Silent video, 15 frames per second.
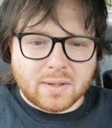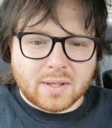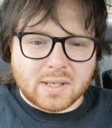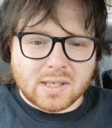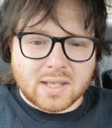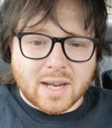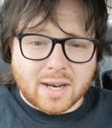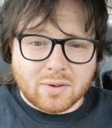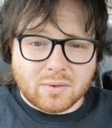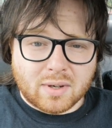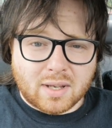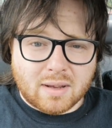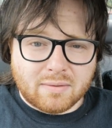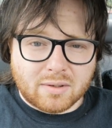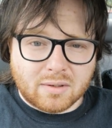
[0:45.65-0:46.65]
This is the entry
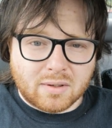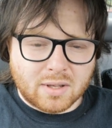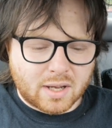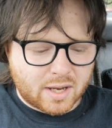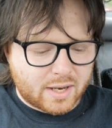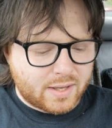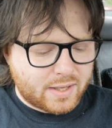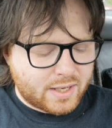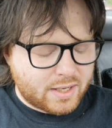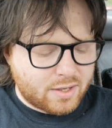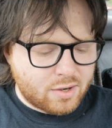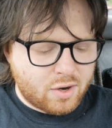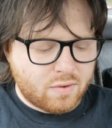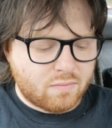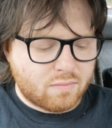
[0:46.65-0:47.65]
level in the
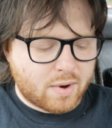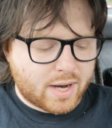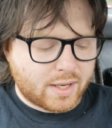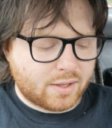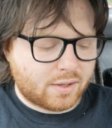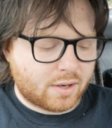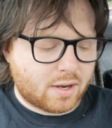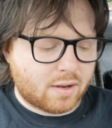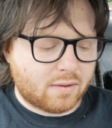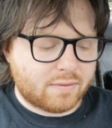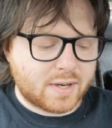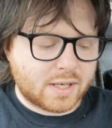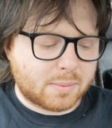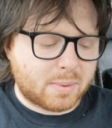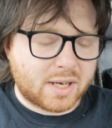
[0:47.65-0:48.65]
new range of
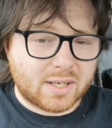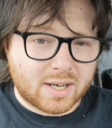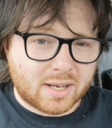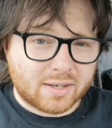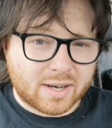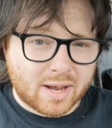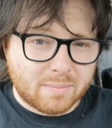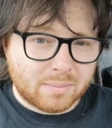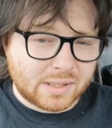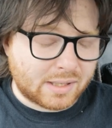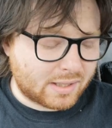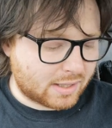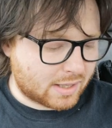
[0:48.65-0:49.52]
Nextbase dash cams,